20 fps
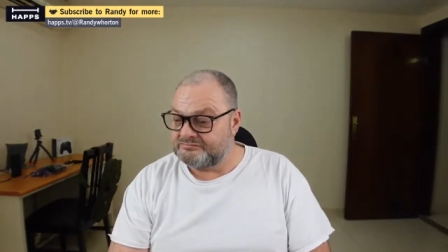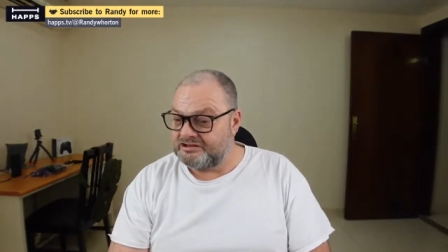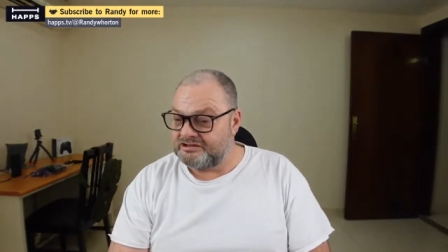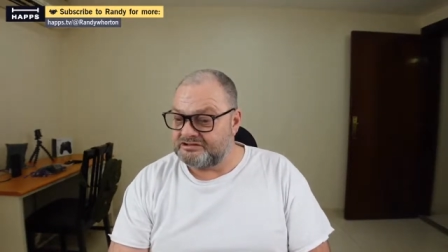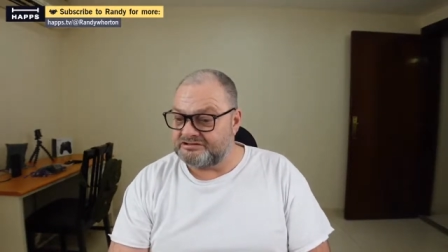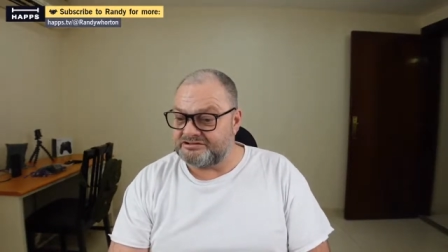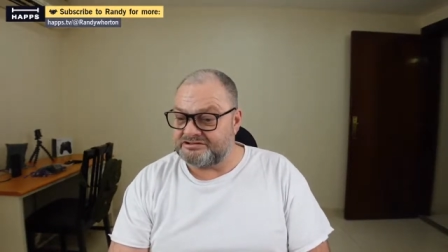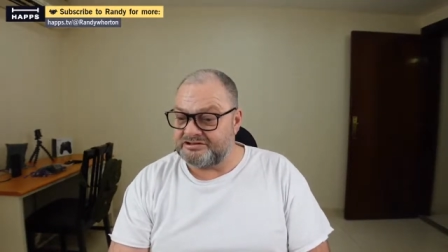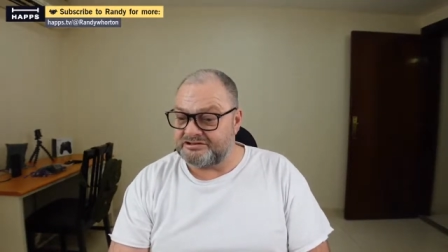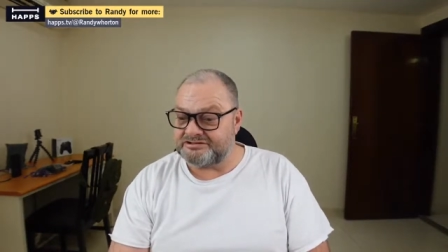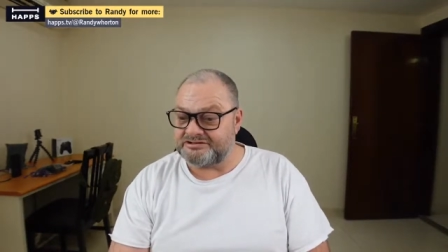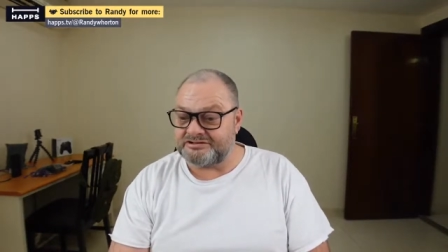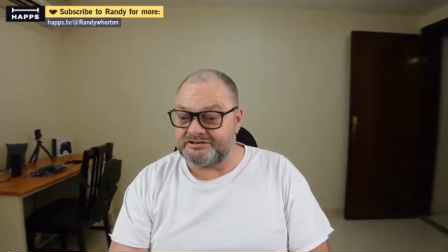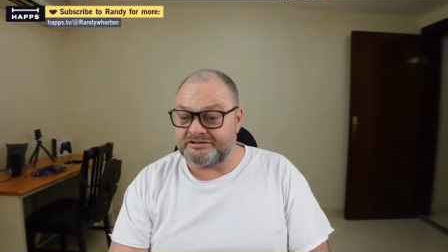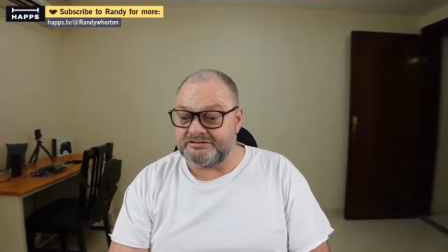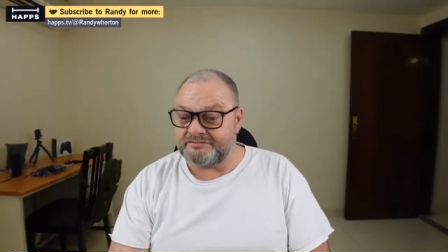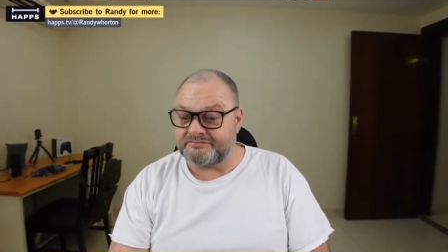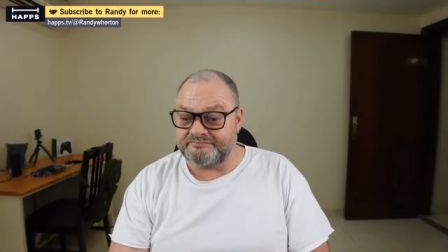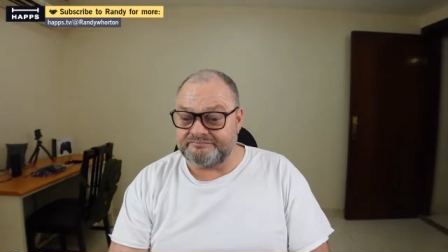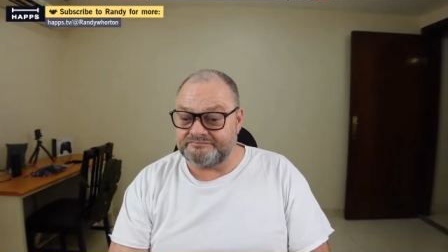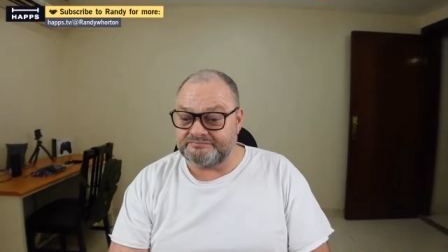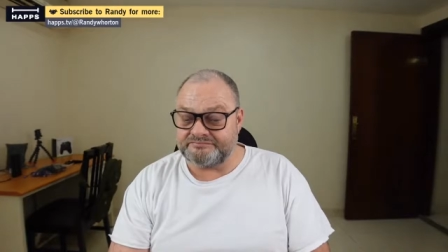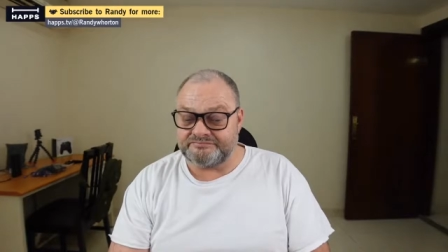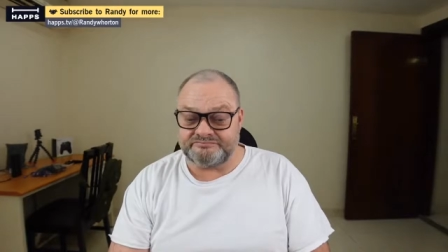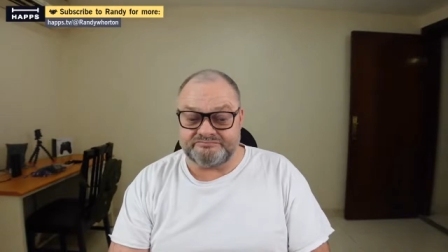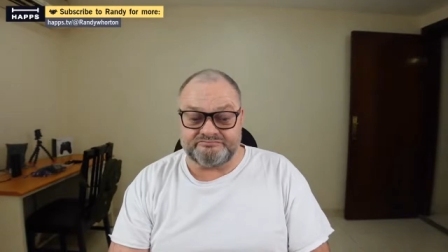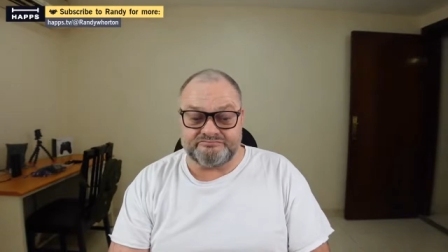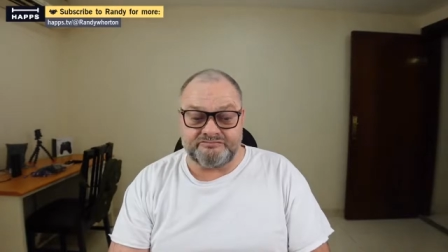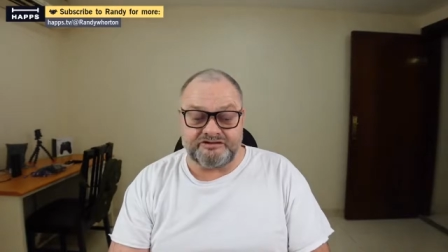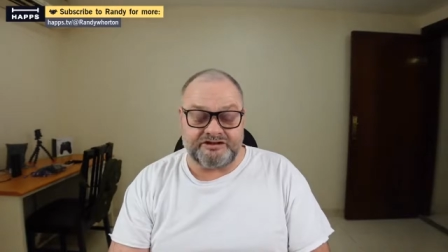It's just
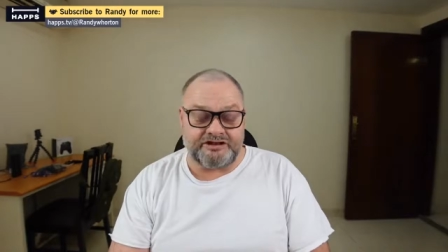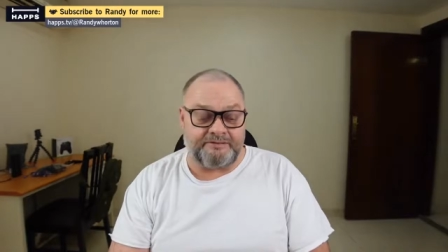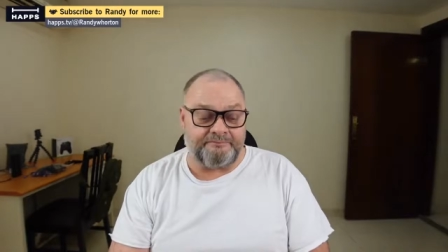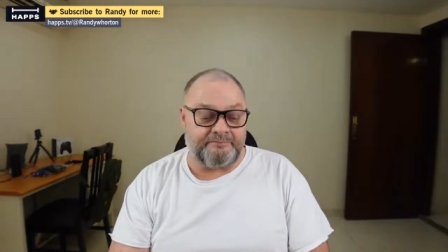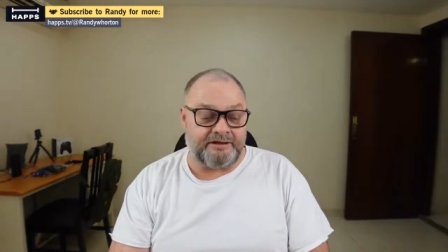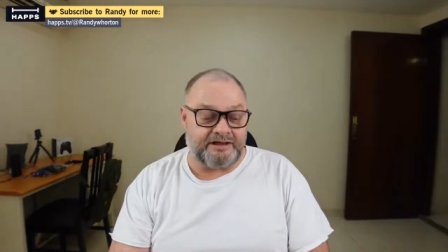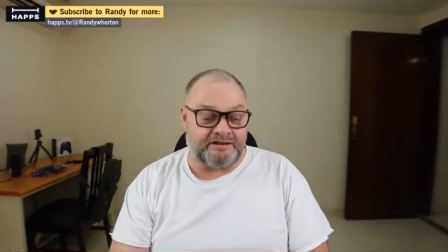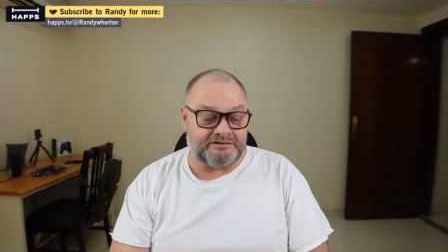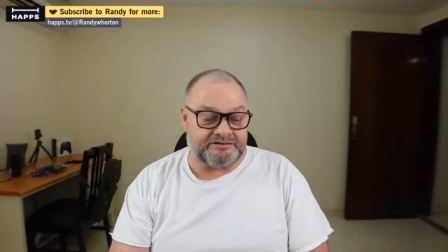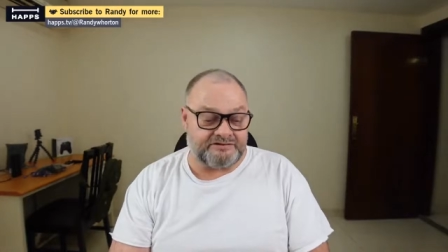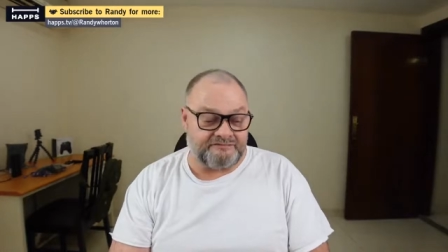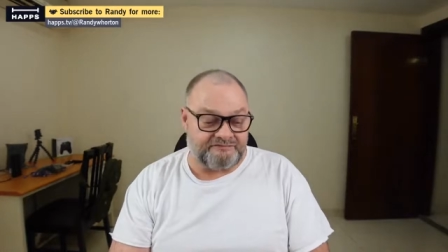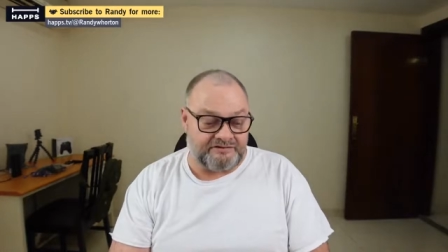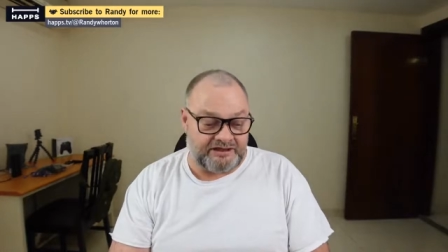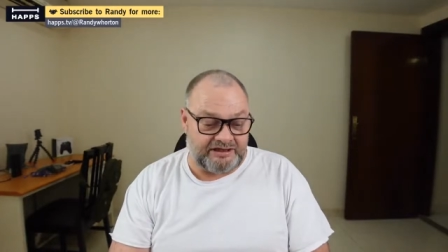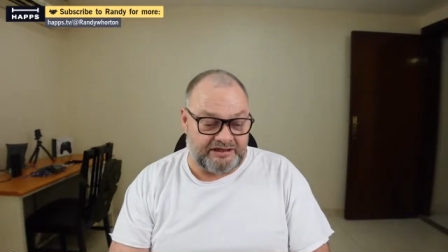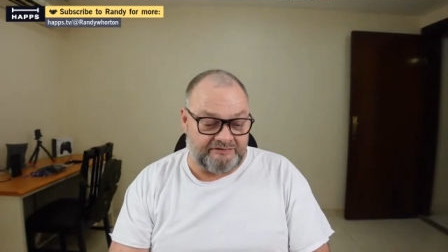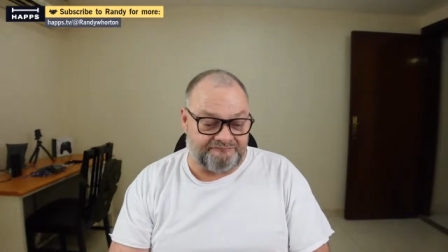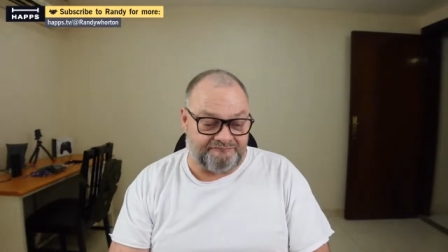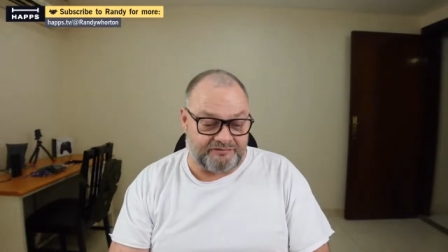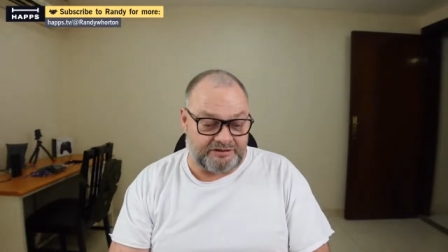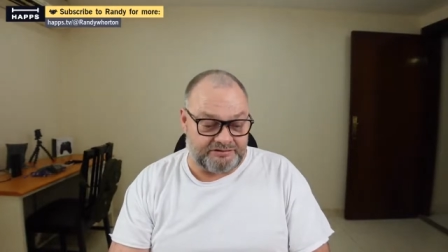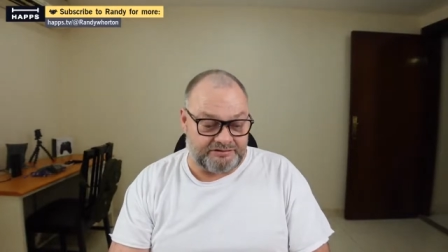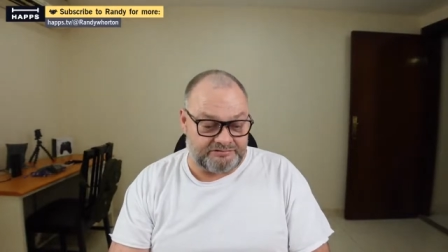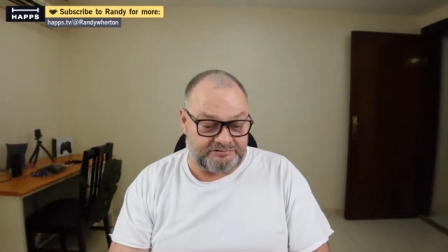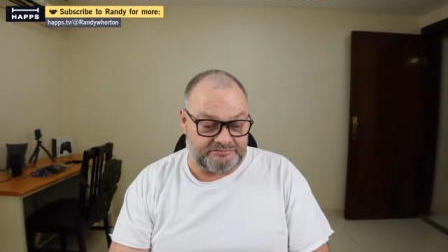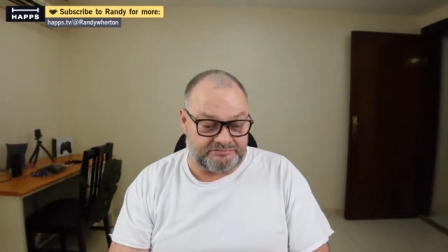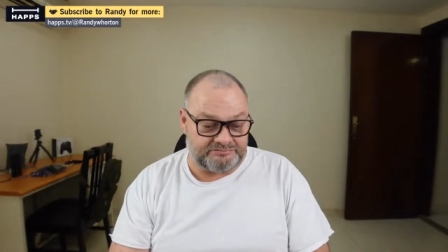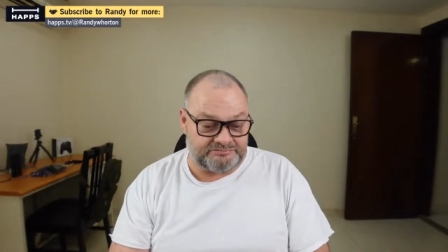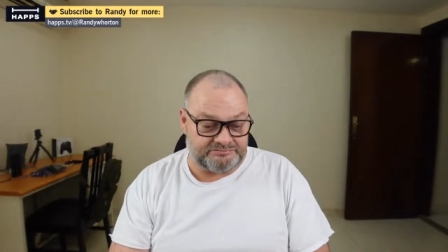the amount of effort